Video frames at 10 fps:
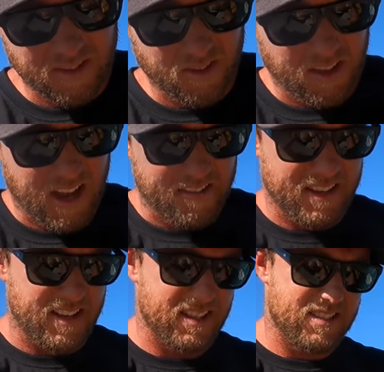Look at
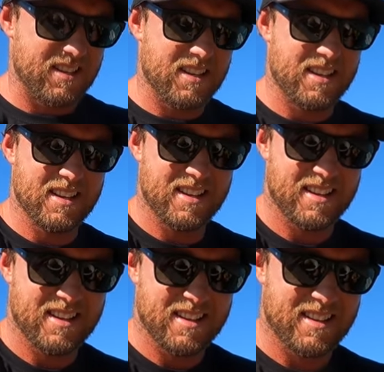this.
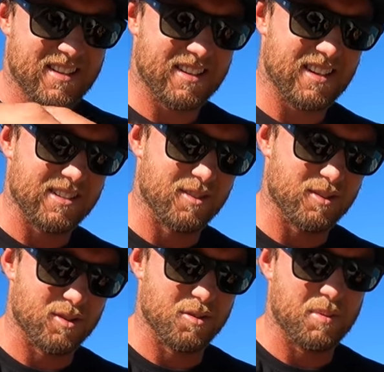That doesn't
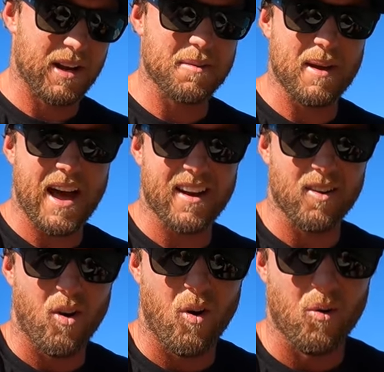look too bloody bad at
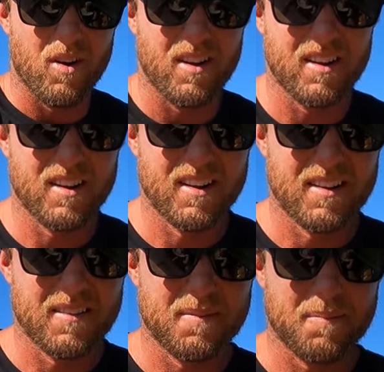all.
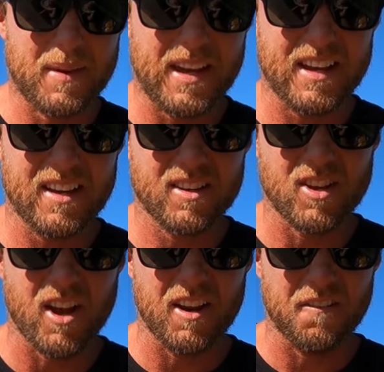Big,
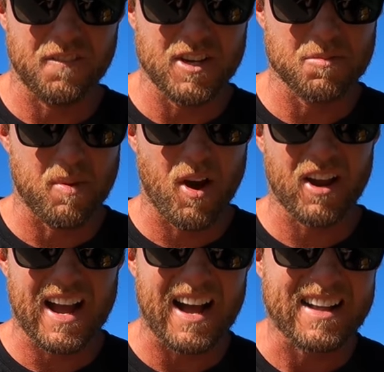dirty fish
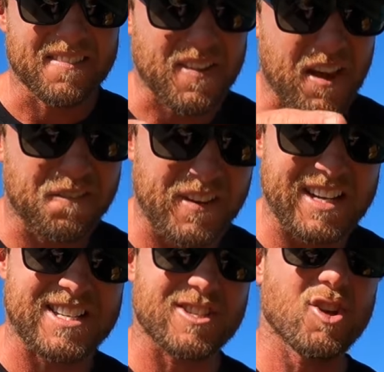burger. That
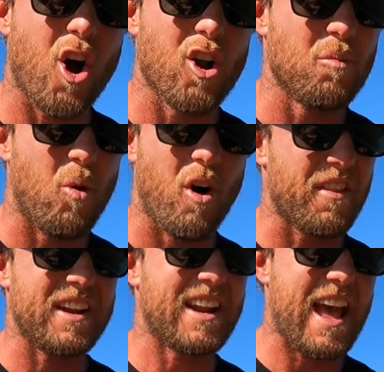fish is no more
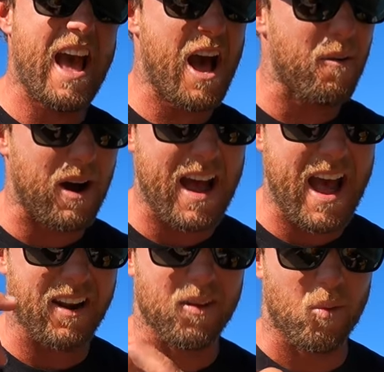than an hour
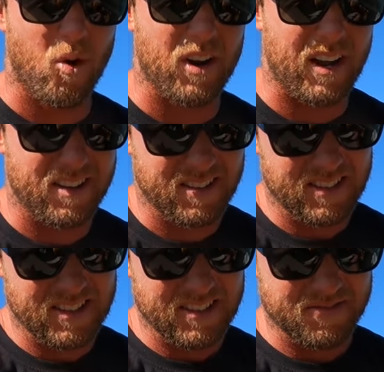out of the water.
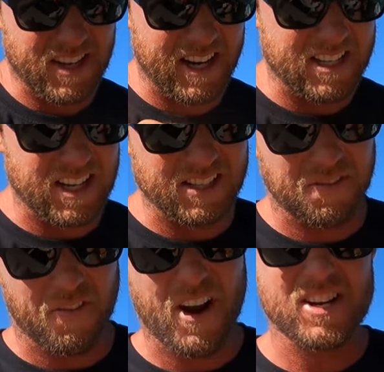That is as
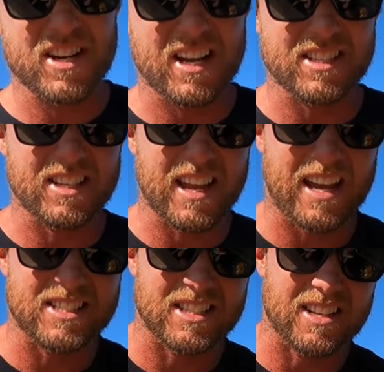fresh as it
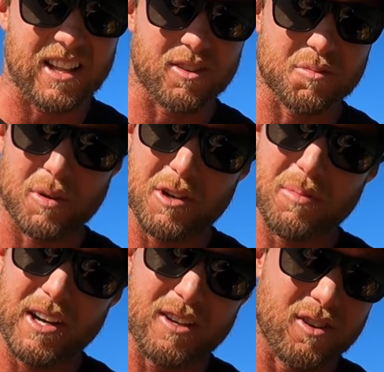gets, and that looks pretty
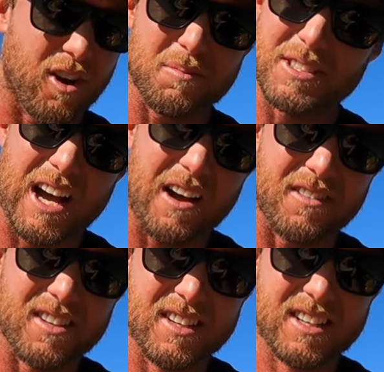bloody good. I'm
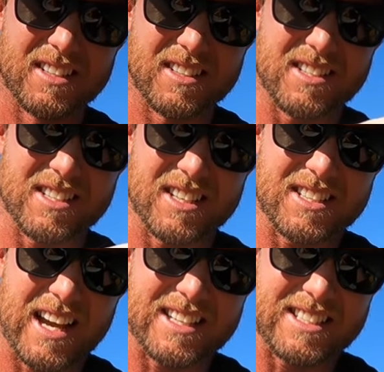starving. This is gonna
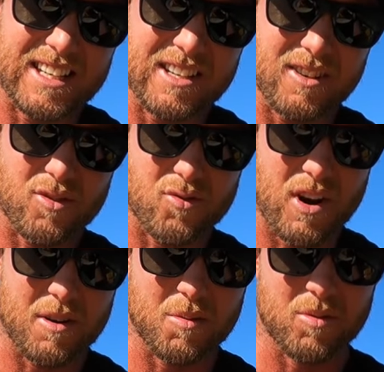taste
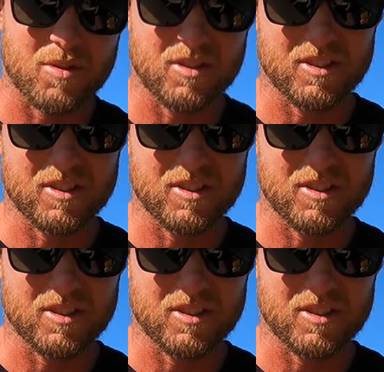incredible.